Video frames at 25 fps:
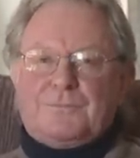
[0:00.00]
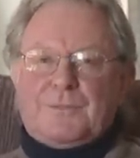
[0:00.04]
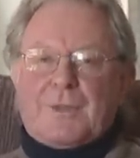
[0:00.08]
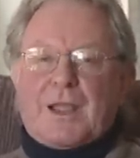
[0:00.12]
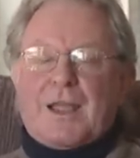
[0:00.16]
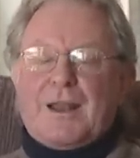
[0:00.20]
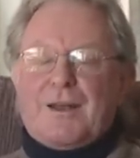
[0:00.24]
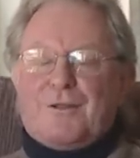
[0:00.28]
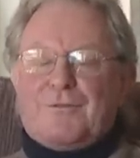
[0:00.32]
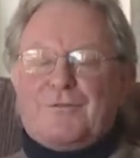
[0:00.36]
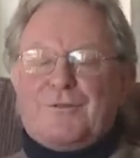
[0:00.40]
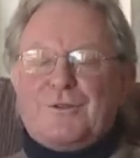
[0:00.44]

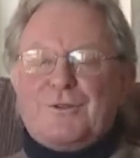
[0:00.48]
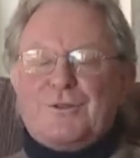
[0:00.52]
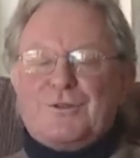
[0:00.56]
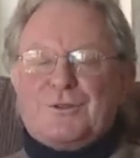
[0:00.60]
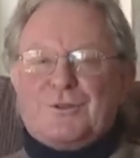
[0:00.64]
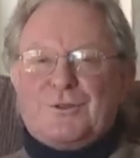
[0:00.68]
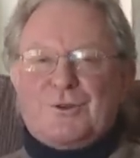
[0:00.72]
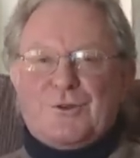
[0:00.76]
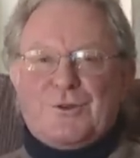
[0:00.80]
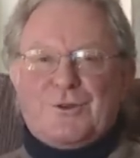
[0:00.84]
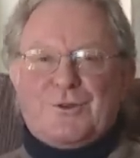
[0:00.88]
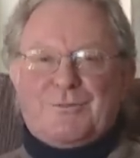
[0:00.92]
And I
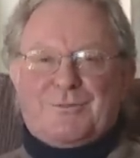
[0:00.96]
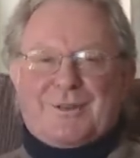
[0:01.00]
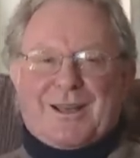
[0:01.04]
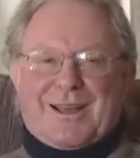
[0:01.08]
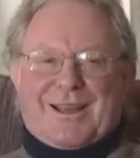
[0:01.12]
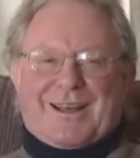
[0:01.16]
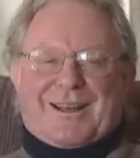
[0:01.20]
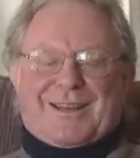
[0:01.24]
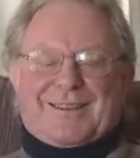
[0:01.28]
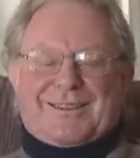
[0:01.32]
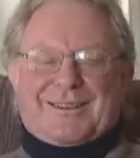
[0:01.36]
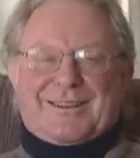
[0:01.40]
first heard
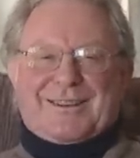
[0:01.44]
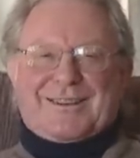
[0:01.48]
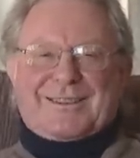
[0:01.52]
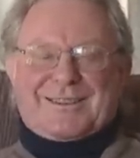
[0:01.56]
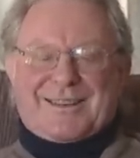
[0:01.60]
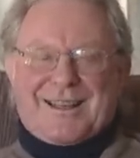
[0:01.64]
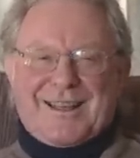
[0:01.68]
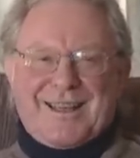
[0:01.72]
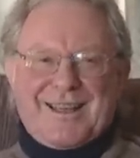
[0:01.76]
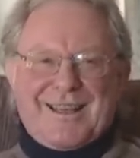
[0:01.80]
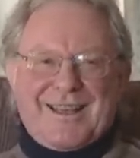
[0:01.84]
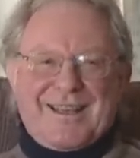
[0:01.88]
about
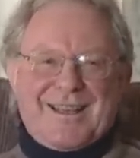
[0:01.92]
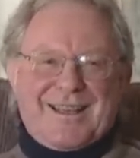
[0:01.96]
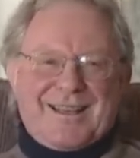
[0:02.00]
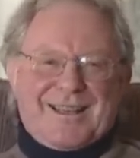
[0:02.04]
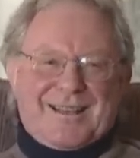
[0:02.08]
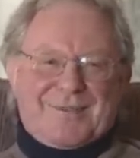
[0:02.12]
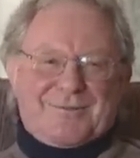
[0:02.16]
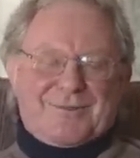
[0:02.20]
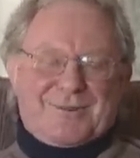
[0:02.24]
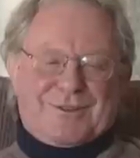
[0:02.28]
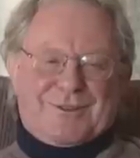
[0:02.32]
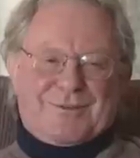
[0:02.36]
it,
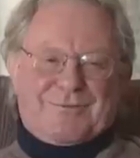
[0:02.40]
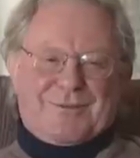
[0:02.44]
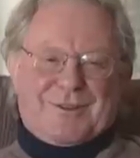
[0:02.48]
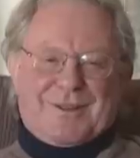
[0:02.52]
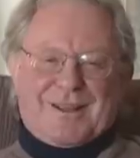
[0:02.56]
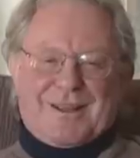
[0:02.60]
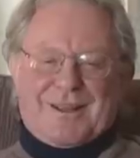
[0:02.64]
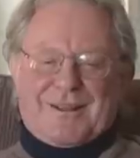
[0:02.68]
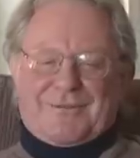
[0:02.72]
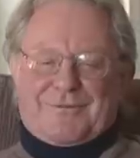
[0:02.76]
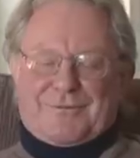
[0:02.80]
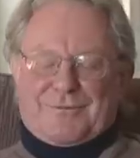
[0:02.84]
would you
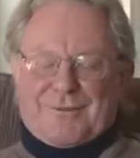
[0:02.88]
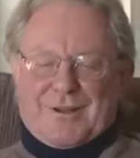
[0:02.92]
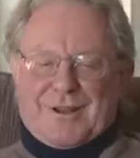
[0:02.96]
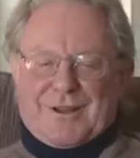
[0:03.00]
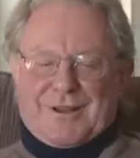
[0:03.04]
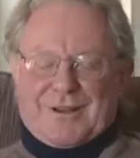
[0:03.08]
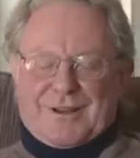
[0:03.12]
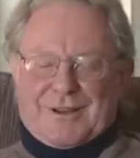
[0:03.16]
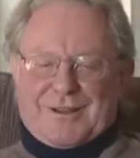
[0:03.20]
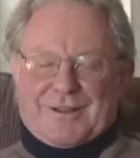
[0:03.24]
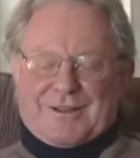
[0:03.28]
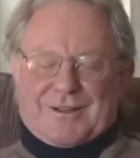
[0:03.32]
believe,
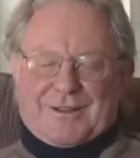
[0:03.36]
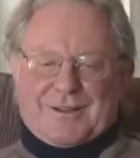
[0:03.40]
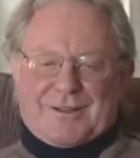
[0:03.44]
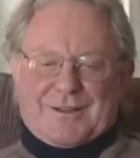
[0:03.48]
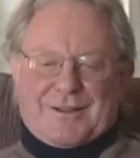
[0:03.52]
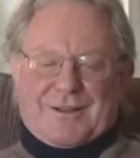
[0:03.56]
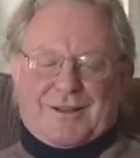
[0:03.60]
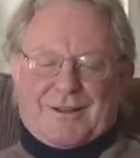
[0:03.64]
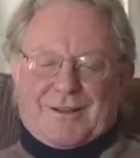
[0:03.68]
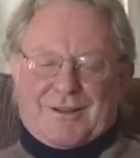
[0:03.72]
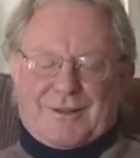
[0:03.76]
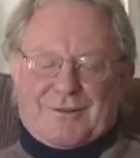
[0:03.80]
when
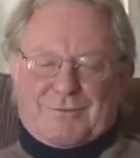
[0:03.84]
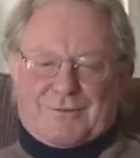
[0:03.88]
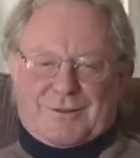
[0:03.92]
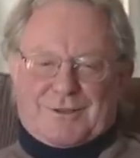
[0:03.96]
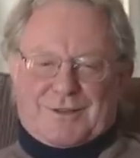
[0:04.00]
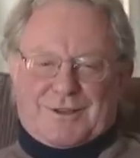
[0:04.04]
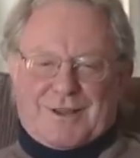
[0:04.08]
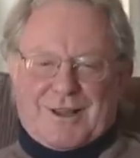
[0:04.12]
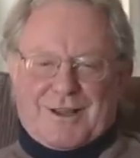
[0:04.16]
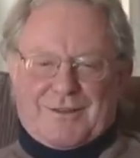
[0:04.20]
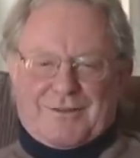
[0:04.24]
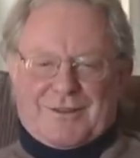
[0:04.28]
I
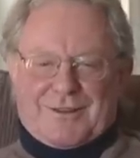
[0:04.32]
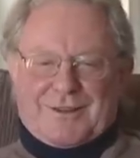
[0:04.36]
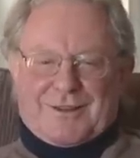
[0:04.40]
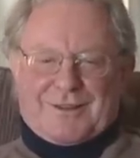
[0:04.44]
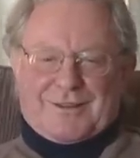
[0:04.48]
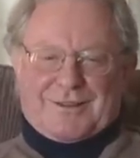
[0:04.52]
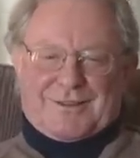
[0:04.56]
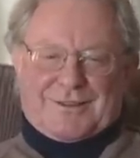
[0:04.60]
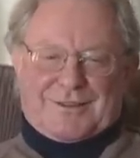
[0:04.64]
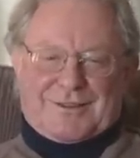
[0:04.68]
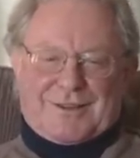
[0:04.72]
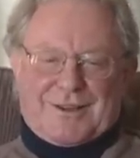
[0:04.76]
was having
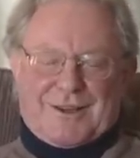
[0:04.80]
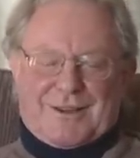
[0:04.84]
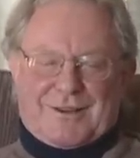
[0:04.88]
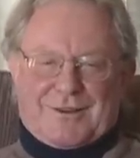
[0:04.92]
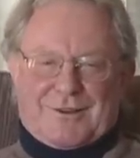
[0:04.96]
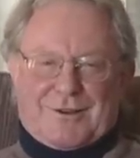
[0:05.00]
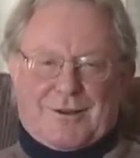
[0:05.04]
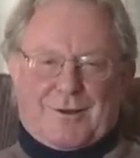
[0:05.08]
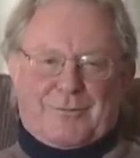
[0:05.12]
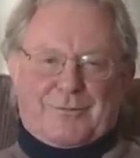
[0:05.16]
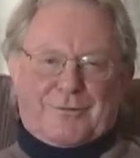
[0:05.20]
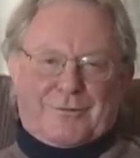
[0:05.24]
a
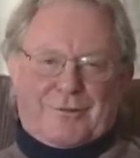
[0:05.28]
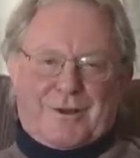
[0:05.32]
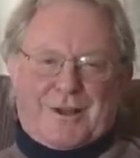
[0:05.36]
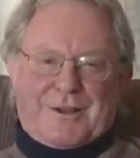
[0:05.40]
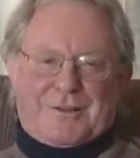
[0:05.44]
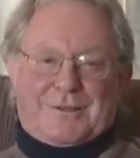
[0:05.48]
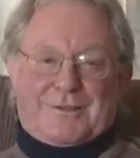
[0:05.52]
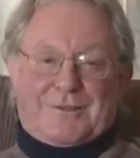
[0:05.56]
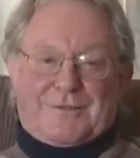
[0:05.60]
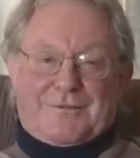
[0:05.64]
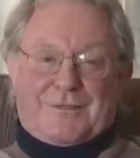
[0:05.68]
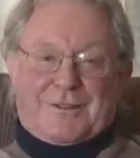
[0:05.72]
second
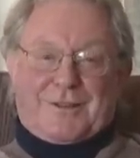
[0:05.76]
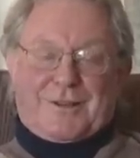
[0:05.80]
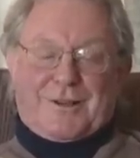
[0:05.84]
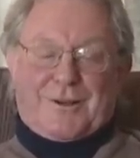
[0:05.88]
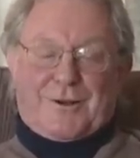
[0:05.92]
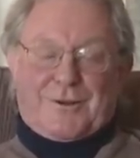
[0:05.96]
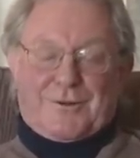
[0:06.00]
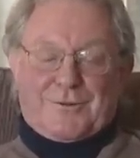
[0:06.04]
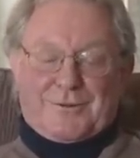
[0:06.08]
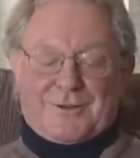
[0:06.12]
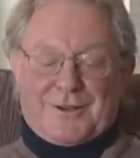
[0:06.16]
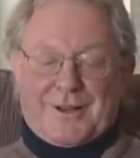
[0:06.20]
operation for the
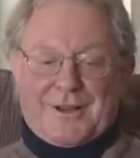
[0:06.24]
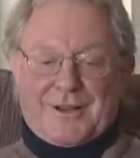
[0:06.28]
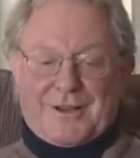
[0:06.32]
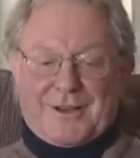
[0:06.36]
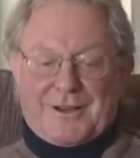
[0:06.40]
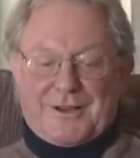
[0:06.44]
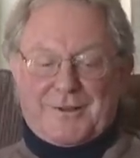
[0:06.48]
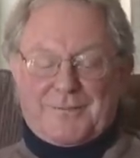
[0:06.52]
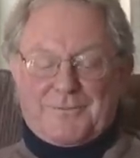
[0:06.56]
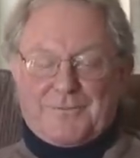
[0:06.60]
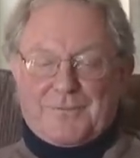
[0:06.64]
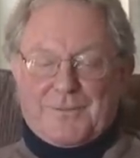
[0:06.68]
old
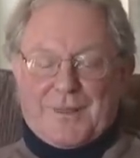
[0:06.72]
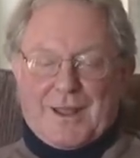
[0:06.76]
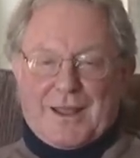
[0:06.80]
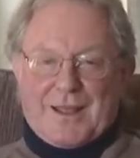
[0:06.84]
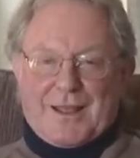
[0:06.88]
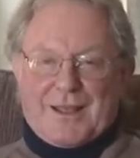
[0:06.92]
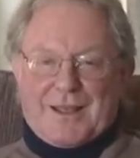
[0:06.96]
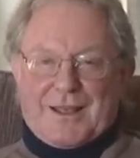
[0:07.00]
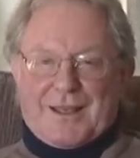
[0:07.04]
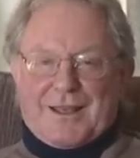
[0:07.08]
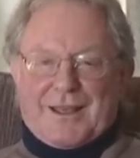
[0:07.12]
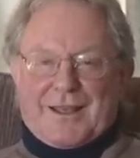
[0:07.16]
knee
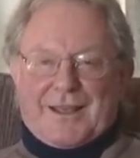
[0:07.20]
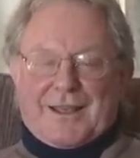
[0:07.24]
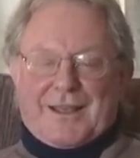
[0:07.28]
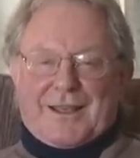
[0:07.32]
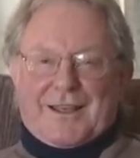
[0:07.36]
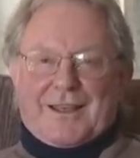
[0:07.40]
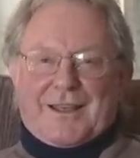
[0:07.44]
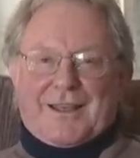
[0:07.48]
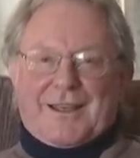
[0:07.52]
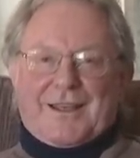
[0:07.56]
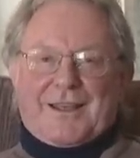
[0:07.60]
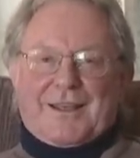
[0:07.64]

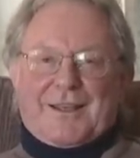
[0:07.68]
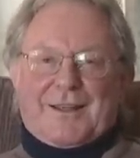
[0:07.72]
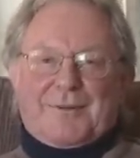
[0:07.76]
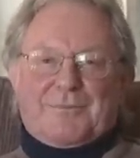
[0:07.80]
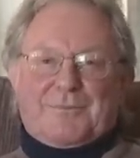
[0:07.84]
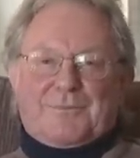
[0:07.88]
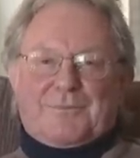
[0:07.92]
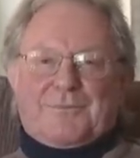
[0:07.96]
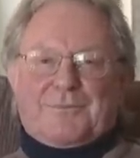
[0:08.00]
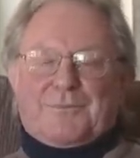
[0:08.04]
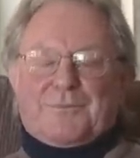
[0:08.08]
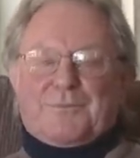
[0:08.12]

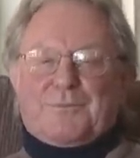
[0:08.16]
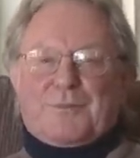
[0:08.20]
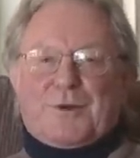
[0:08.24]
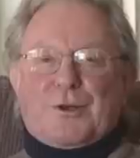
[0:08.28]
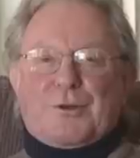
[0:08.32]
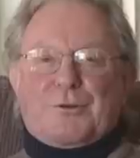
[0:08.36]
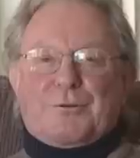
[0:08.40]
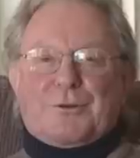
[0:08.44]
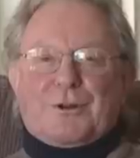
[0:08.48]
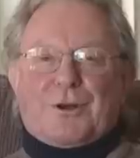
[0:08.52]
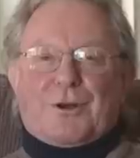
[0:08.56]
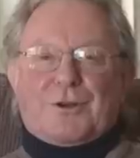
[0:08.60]
in
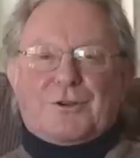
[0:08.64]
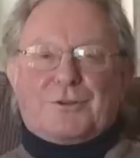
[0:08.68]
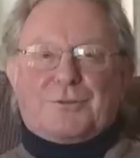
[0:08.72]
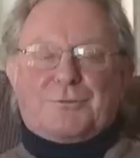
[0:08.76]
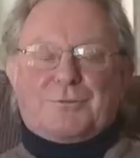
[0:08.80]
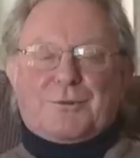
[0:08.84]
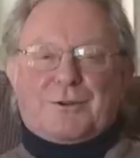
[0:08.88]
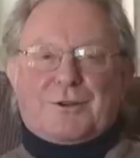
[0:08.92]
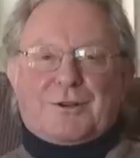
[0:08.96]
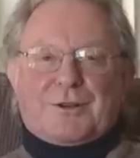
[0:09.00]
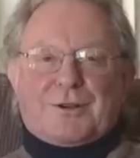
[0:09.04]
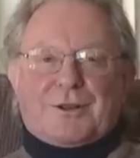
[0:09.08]
Burwood
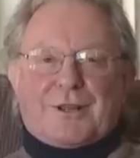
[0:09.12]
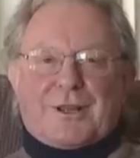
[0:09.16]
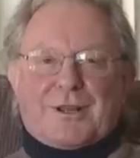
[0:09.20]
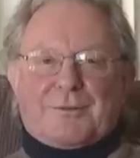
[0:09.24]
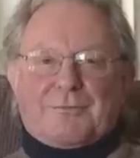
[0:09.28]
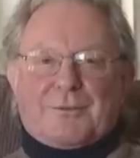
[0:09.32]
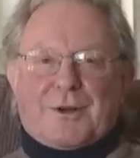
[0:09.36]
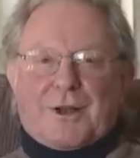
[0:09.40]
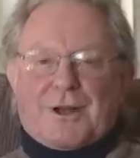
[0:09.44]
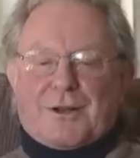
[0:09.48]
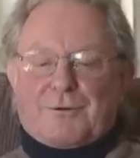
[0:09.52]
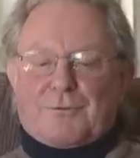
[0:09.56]
Hospital,
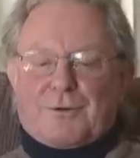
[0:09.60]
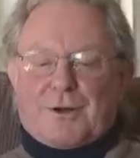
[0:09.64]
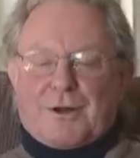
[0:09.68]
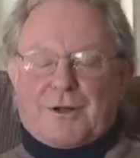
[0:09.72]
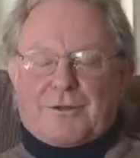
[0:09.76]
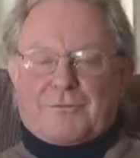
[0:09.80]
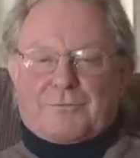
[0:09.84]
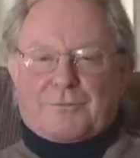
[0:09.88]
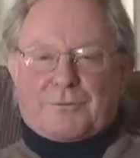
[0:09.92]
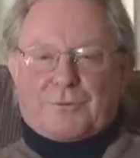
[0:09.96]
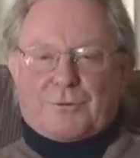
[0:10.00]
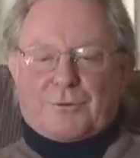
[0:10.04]
and my
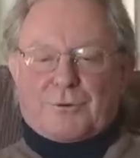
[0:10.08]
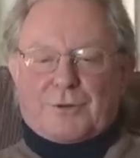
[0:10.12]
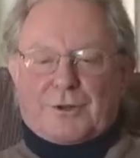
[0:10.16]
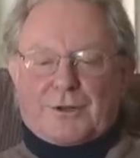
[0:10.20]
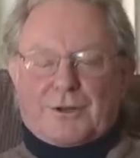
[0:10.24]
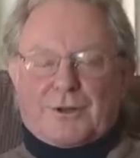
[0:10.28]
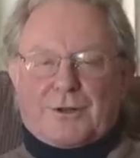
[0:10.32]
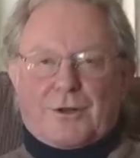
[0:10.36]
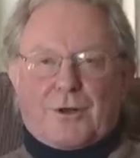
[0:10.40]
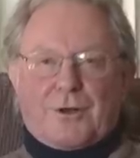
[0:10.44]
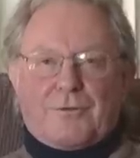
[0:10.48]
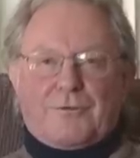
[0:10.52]
wife brought
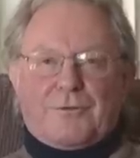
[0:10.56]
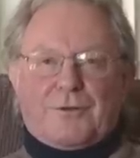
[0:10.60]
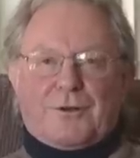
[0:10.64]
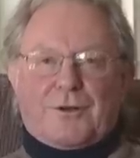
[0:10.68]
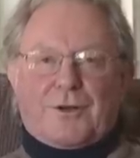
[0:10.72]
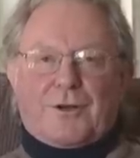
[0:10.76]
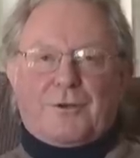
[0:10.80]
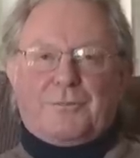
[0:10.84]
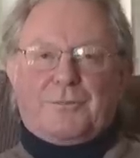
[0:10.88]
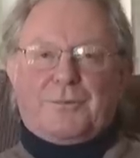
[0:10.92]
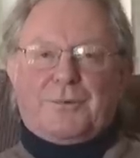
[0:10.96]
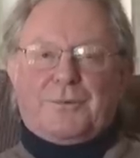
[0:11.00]
an
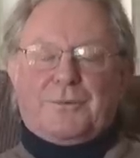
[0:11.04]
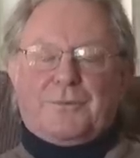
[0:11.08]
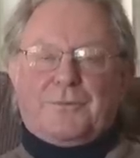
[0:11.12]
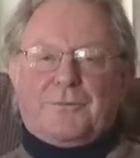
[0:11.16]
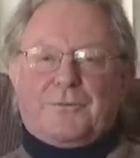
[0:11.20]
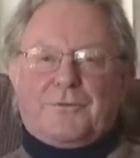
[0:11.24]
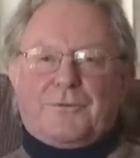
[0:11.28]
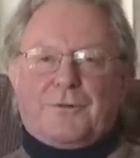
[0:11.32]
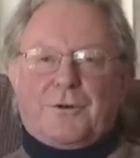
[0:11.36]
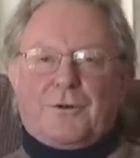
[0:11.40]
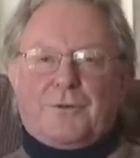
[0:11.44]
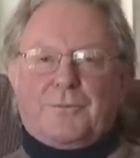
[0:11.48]
envelope
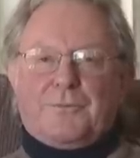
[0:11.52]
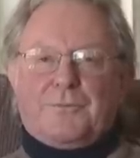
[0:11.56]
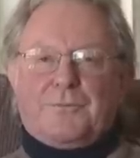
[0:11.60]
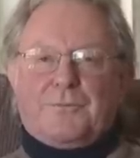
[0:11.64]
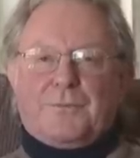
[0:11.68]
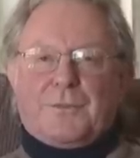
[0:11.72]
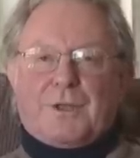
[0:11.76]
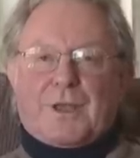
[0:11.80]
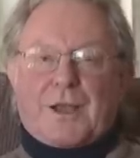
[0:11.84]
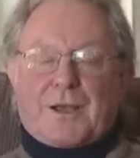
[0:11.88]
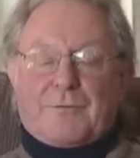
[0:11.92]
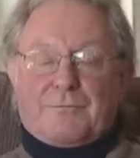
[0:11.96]

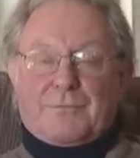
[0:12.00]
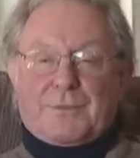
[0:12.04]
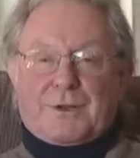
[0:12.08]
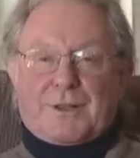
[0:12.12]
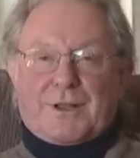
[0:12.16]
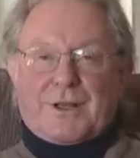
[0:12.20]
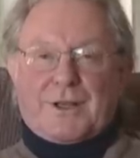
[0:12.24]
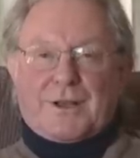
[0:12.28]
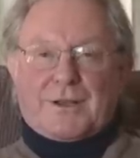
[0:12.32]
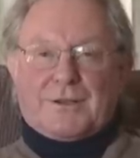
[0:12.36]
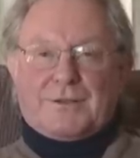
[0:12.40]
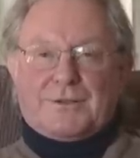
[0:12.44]
from
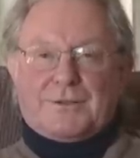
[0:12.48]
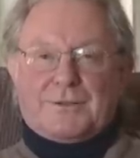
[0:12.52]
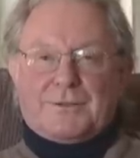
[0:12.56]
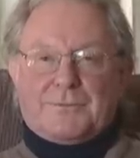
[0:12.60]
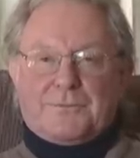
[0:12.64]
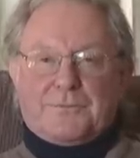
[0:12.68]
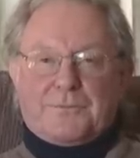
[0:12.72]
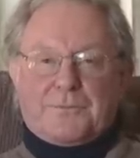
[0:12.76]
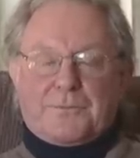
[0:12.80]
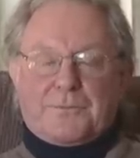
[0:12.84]
Government House.